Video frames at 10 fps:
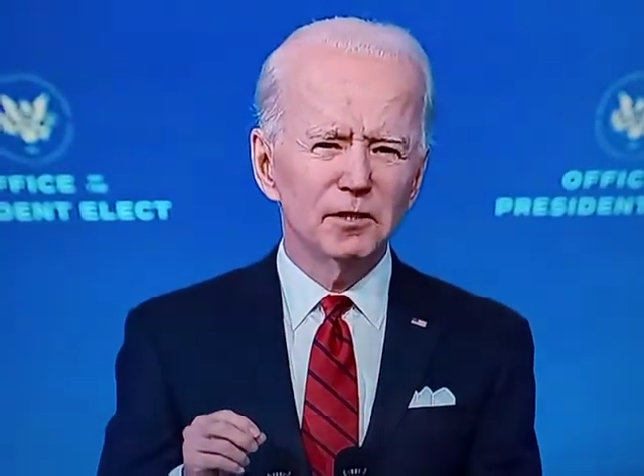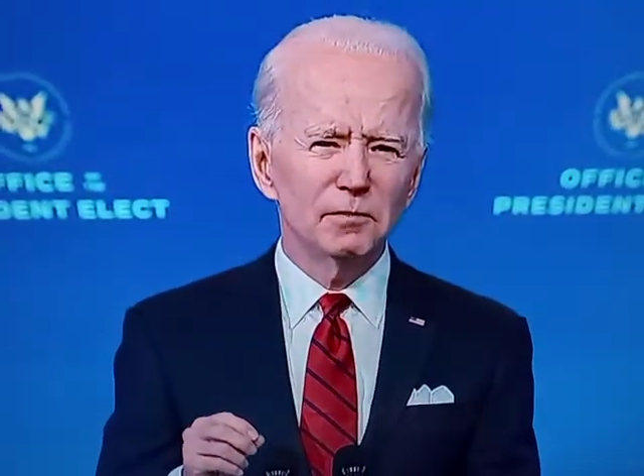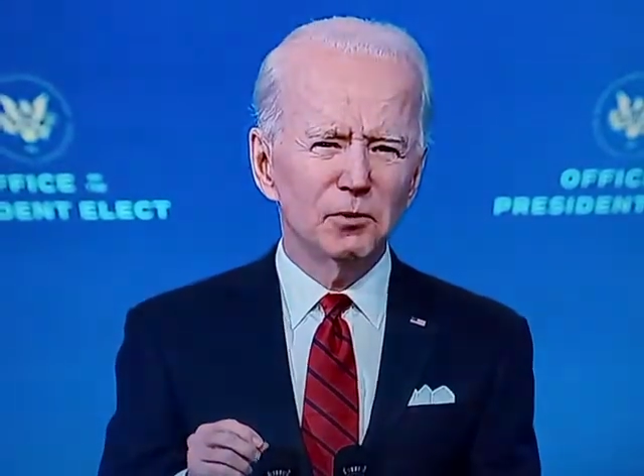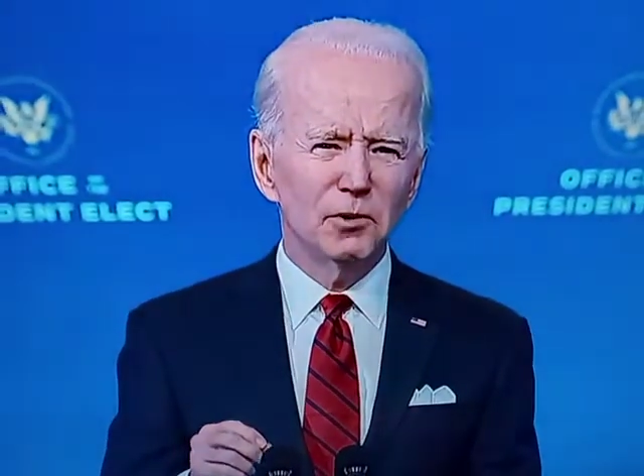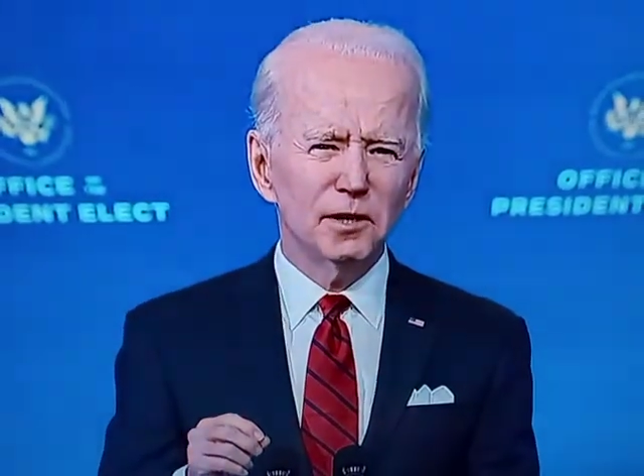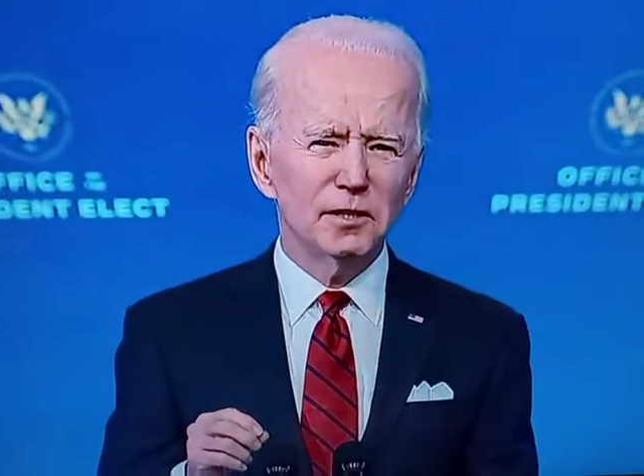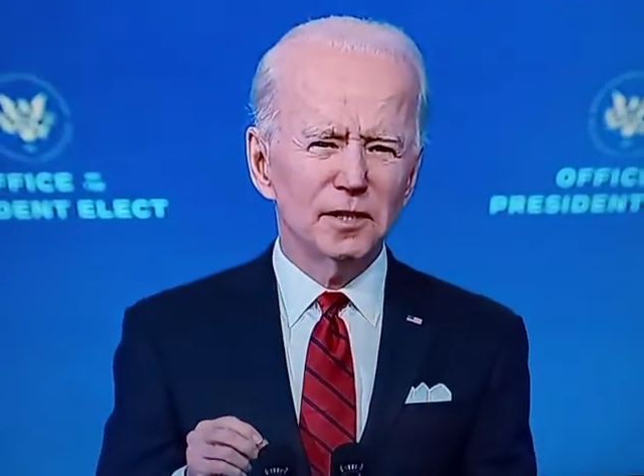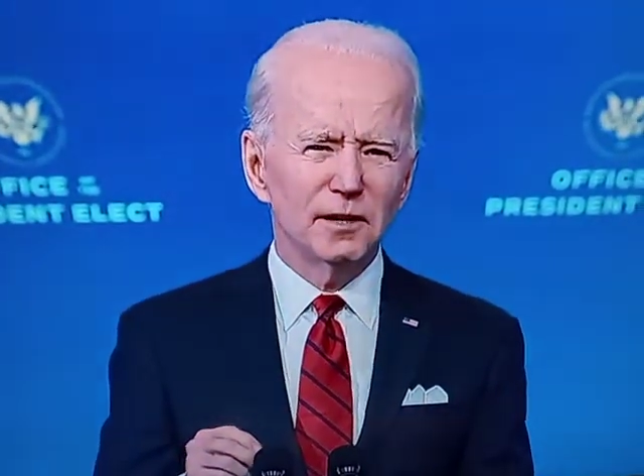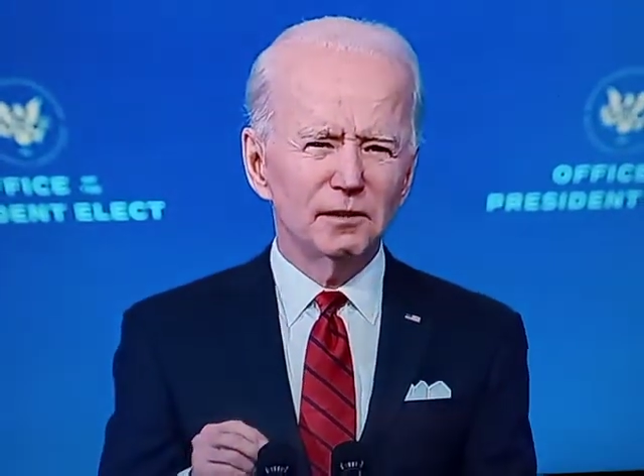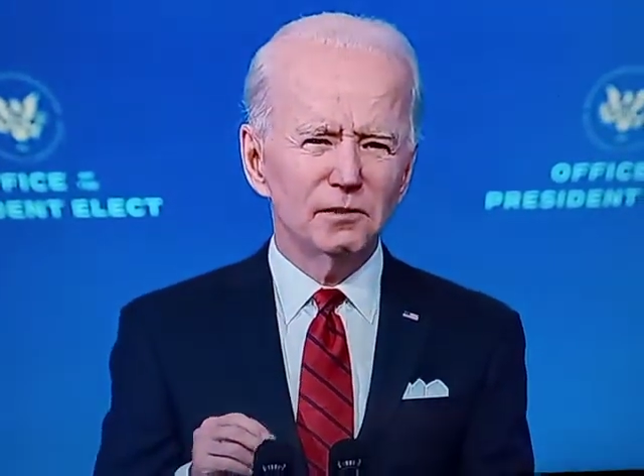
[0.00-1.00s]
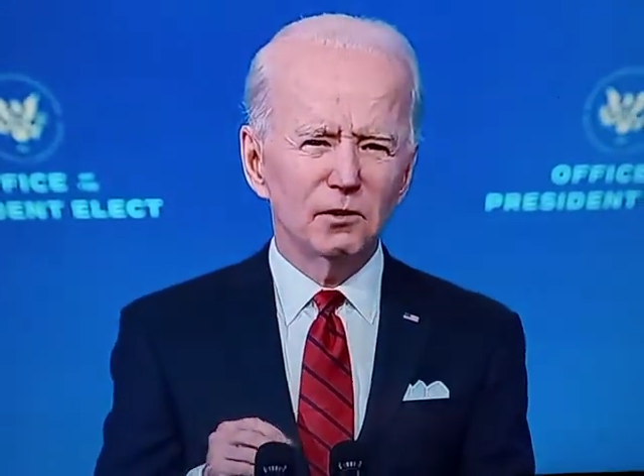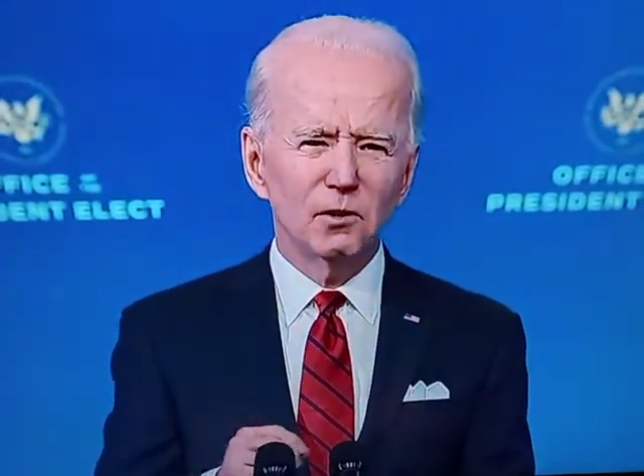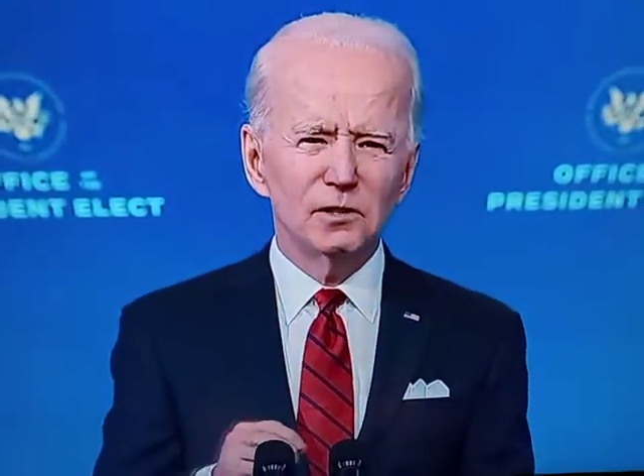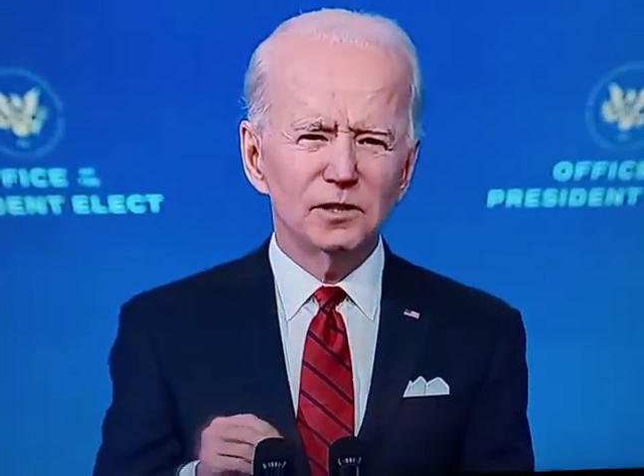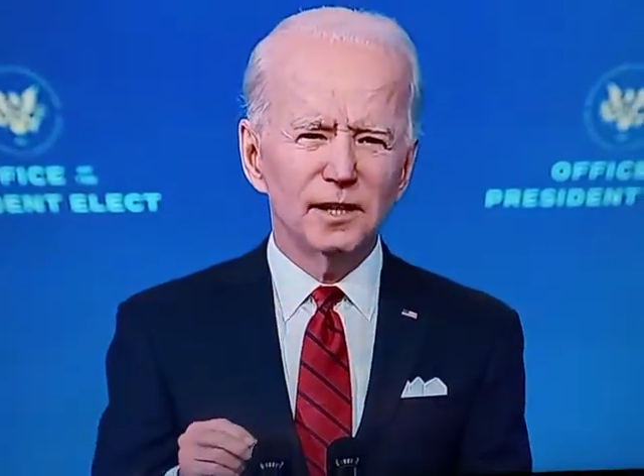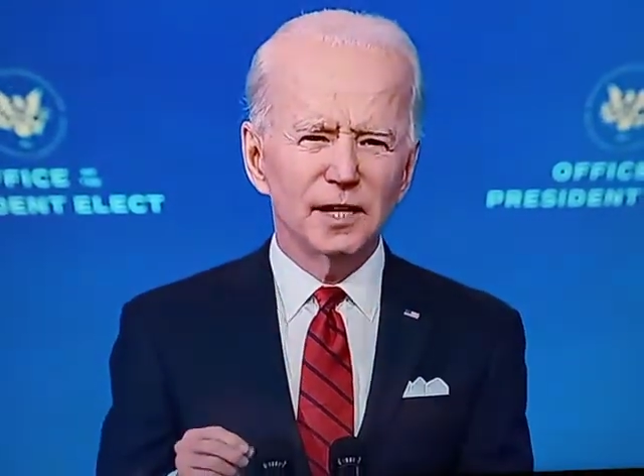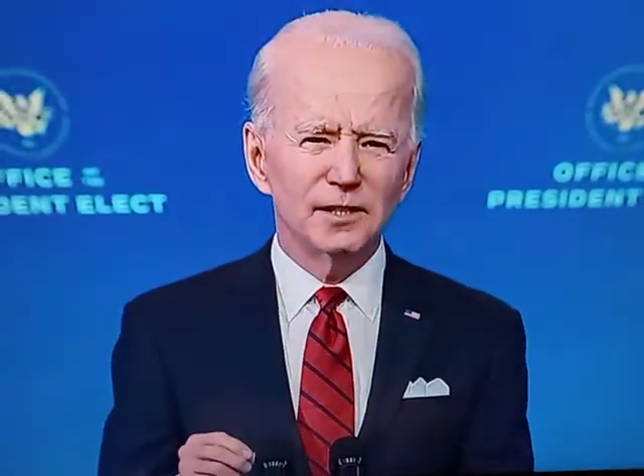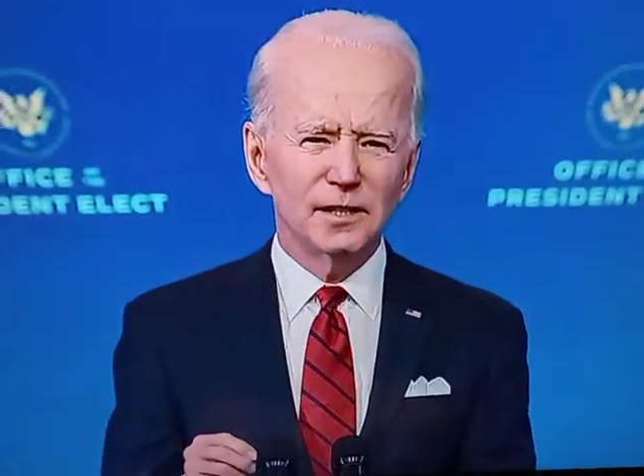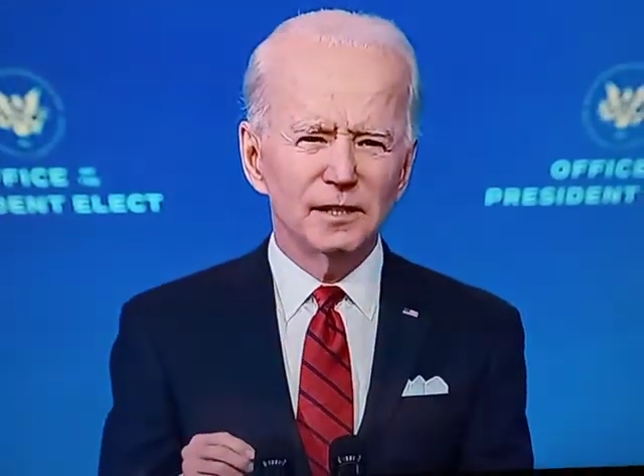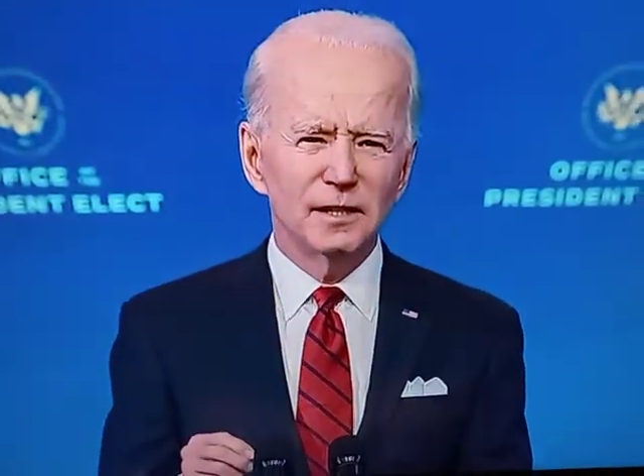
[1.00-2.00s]
supported centers across the
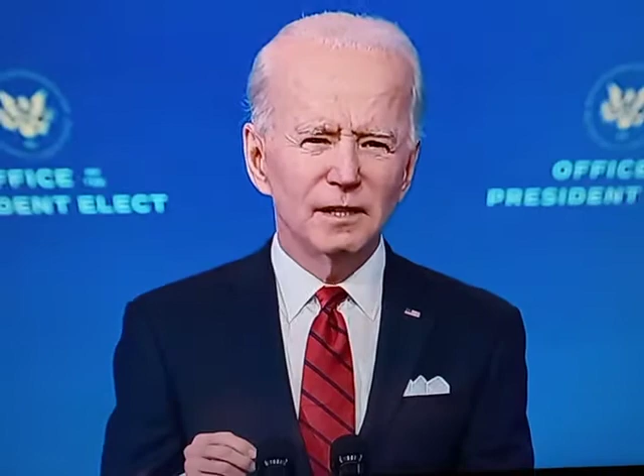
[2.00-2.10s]
nation